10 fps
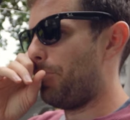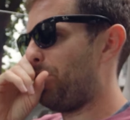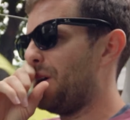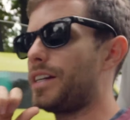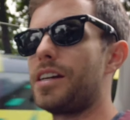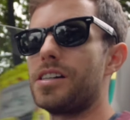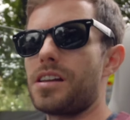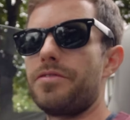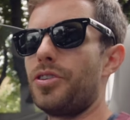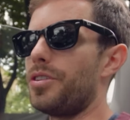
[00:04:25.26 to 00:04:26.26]
because
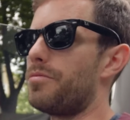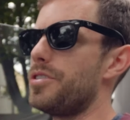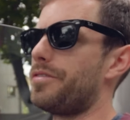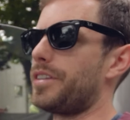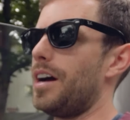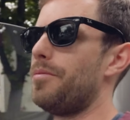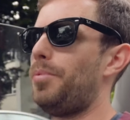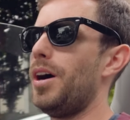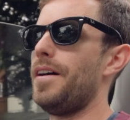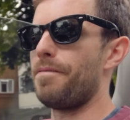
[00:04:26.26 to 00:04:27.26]
I've got the roof down,
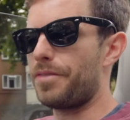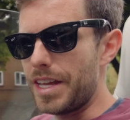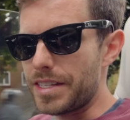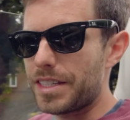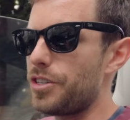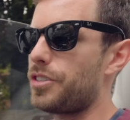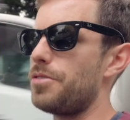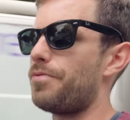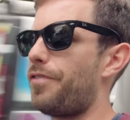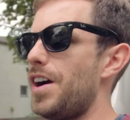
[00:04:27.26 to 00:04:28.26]
but let's
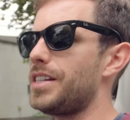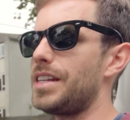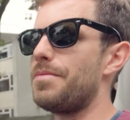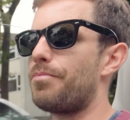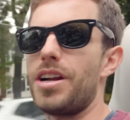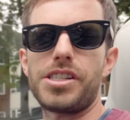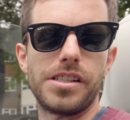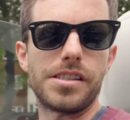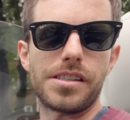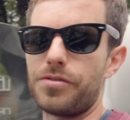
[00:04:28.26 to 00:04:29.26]
do first
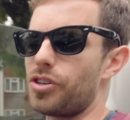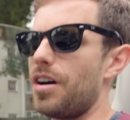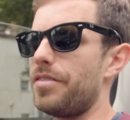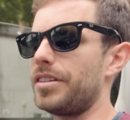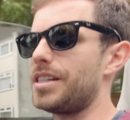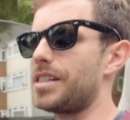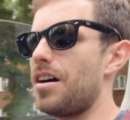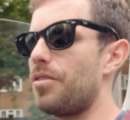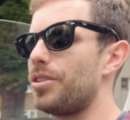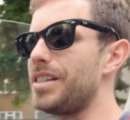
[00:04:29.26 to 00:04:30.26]
impressions of driving this
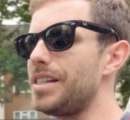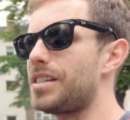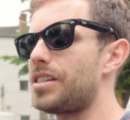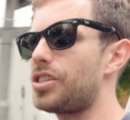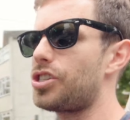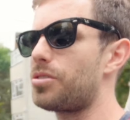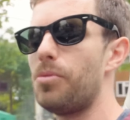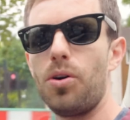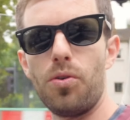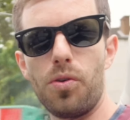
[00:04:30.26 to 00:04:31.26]
car. Well, it's
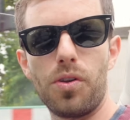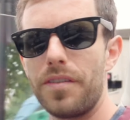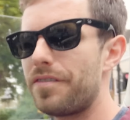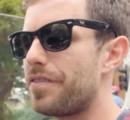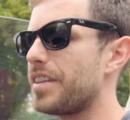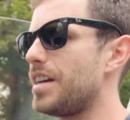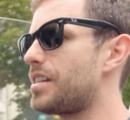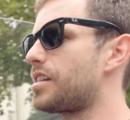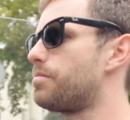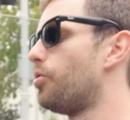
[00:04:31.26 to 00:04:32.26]
small.
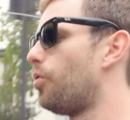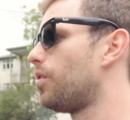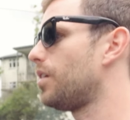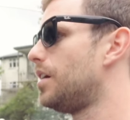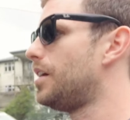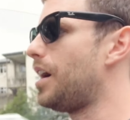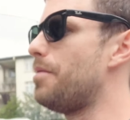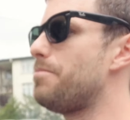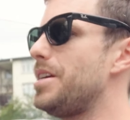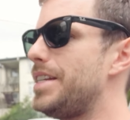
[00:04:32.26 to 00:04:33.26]
It's small.
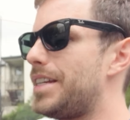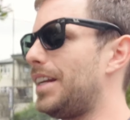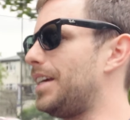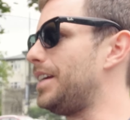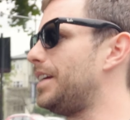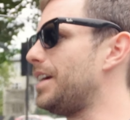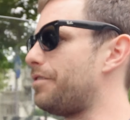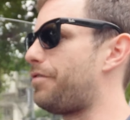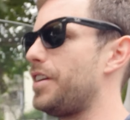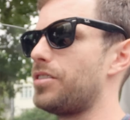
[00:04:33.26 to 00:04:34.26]
Immediately, it
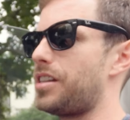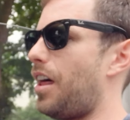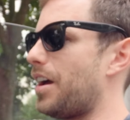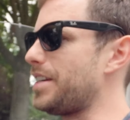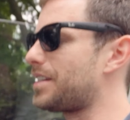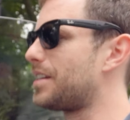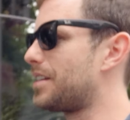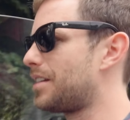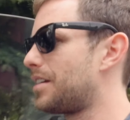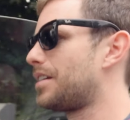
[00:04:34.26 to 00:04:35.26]
feels light.
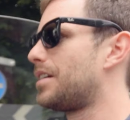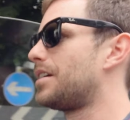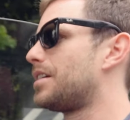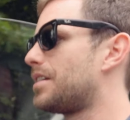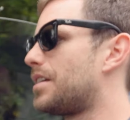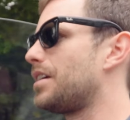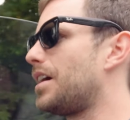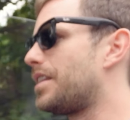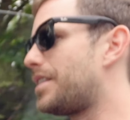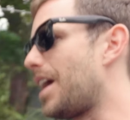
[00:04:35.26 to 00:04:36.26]

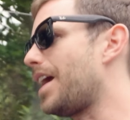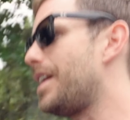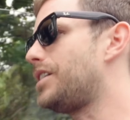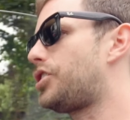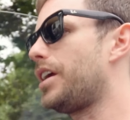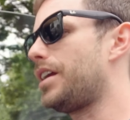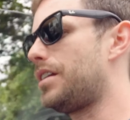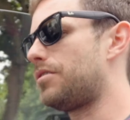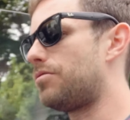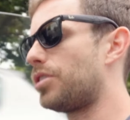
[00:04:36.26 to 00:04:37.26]
The
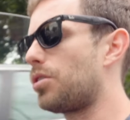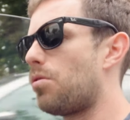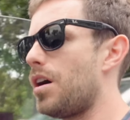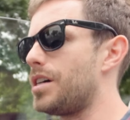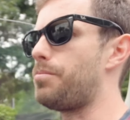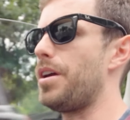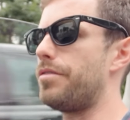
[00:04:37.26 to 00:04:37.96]
engine requires a bit of